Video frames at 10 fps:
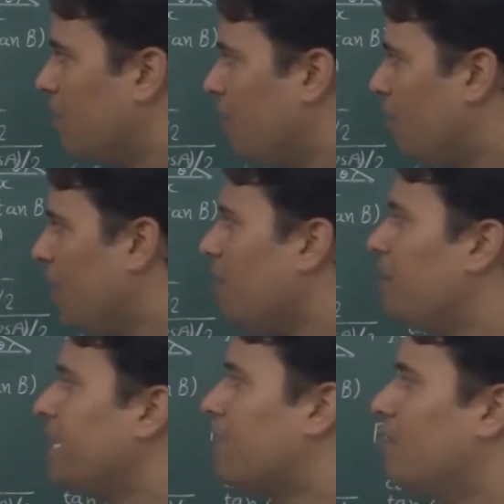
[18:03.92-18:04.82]
will
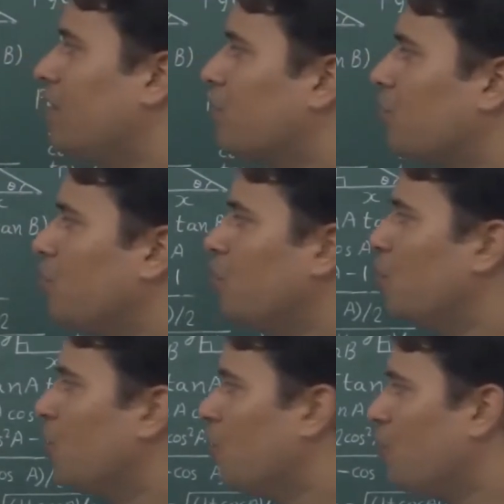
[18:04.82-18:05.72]
be equal
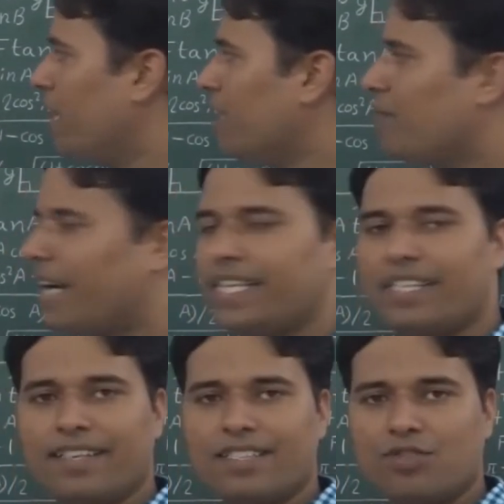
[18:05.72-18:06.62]
to 1
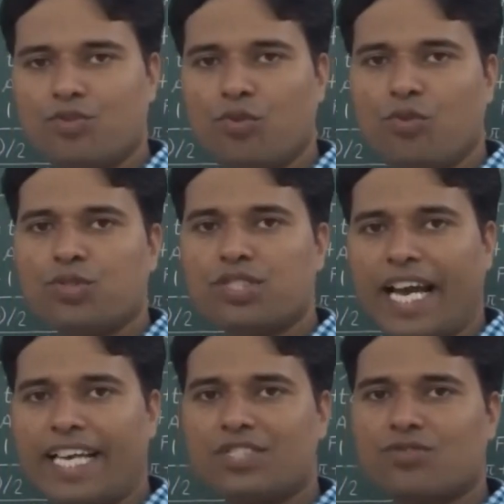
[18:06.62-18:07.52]
minus 2
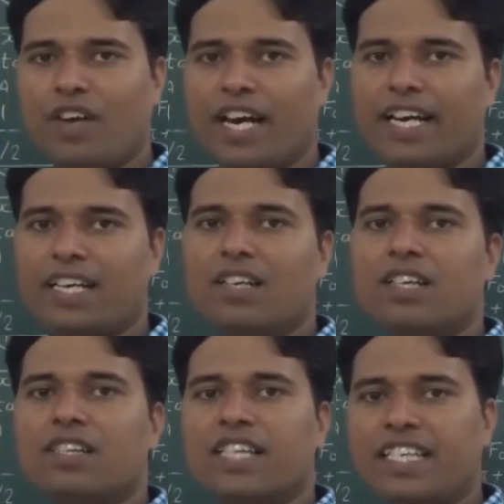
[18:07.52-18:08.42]
sine square
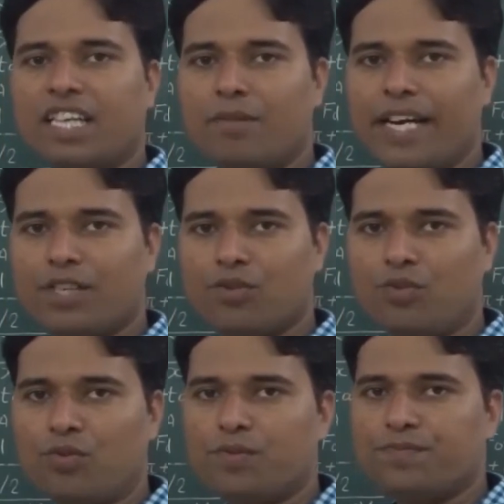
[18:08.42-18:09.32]
theta by
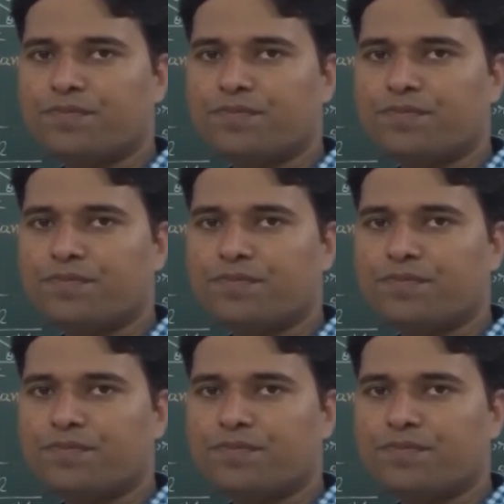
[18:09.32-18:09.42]
2.